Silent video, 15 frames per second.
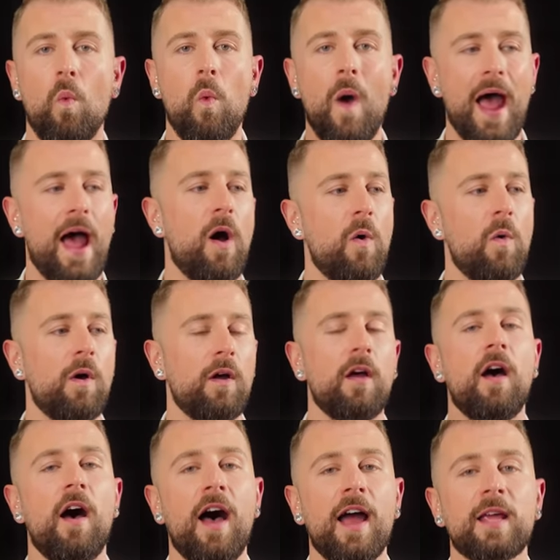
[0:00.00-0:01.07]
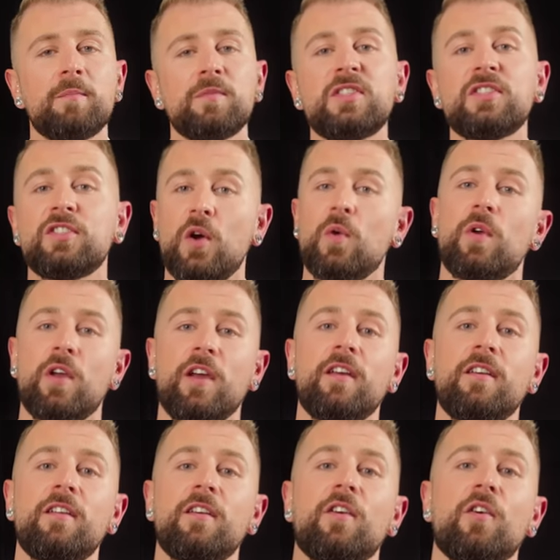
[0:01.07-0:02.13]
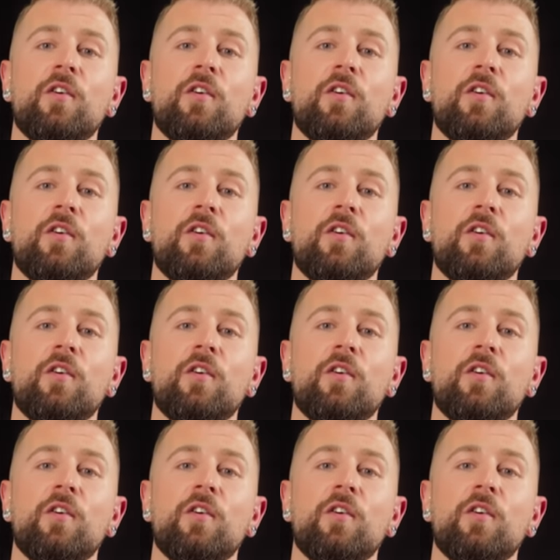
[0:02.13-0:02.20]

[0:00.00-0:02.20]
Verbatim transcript: Wow, I am so good